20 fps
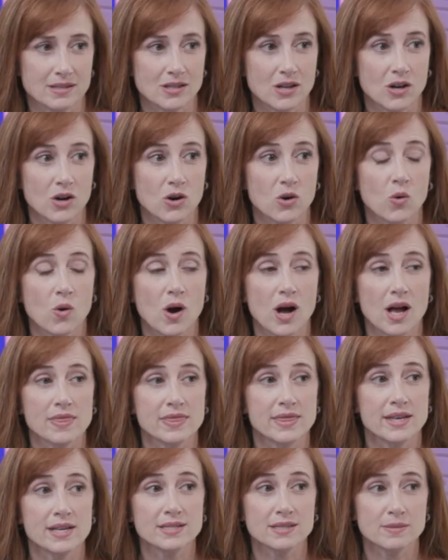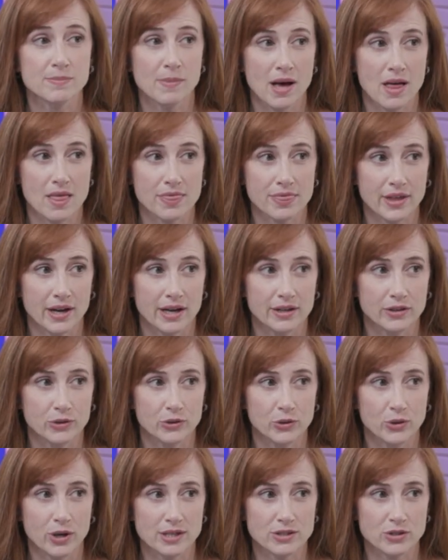So this month, I know
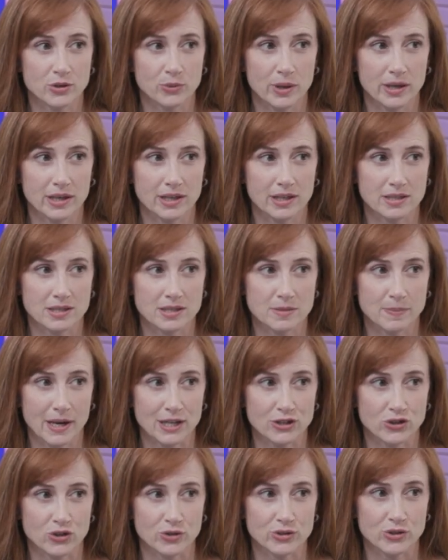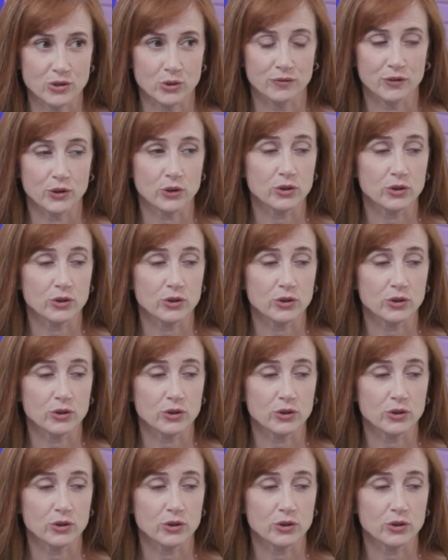you guys are running a special. So if